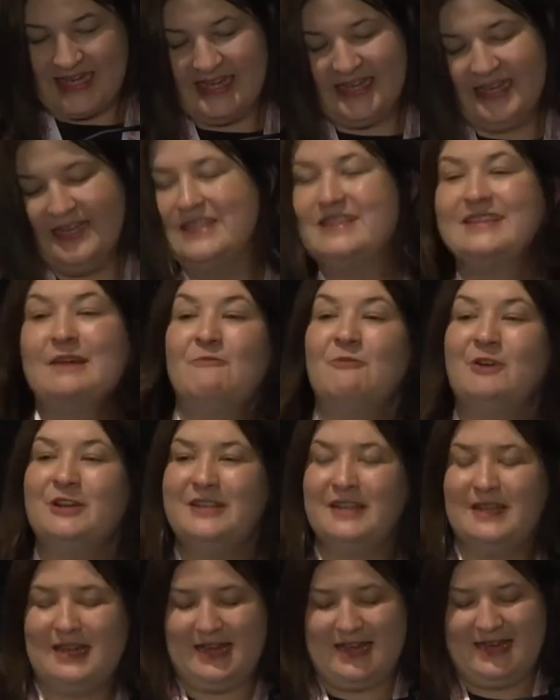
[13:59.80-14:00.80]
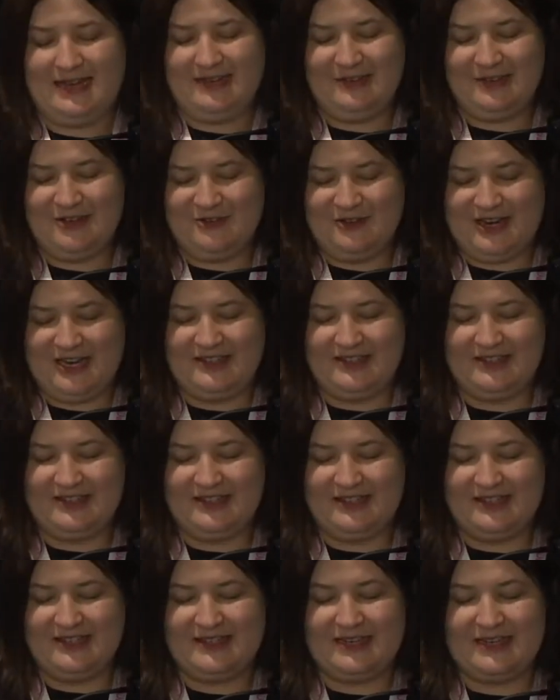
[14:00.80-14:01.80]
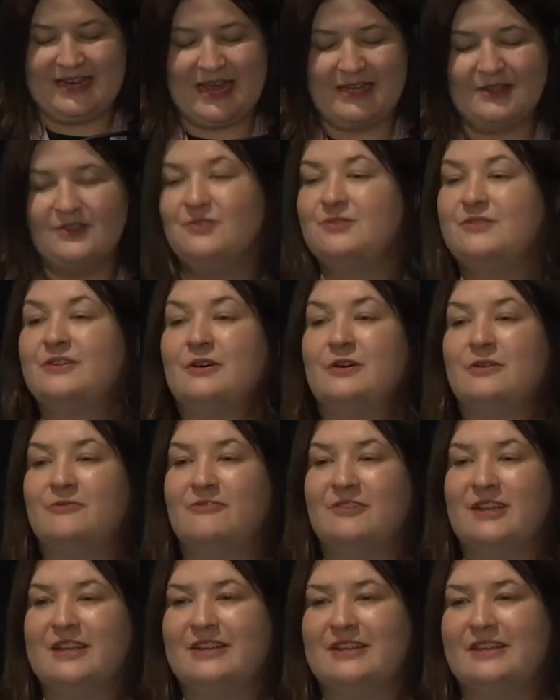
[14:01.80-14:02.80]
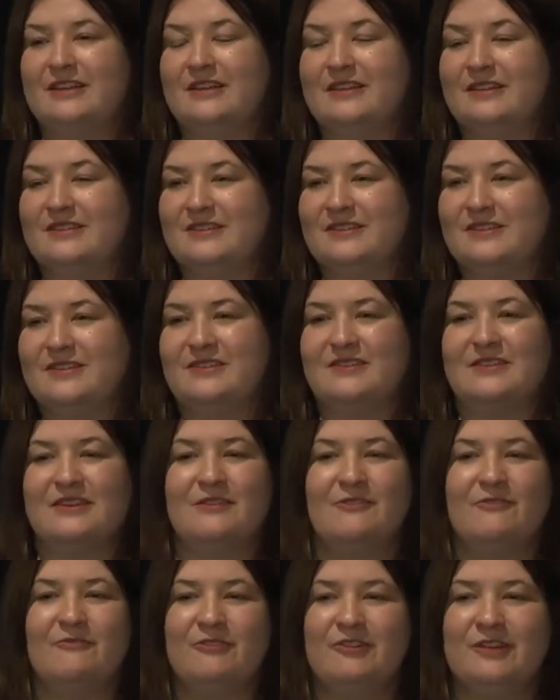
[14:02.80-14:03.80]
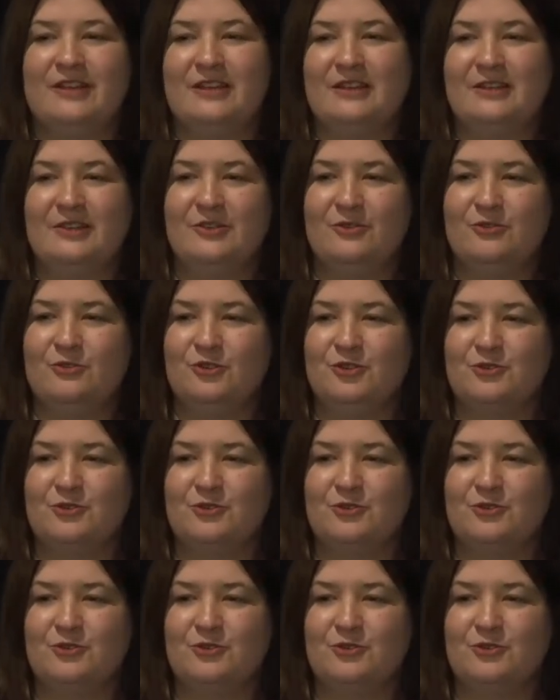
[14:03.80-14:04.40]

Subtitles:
somewhat unknown entities that add to the already existing really huge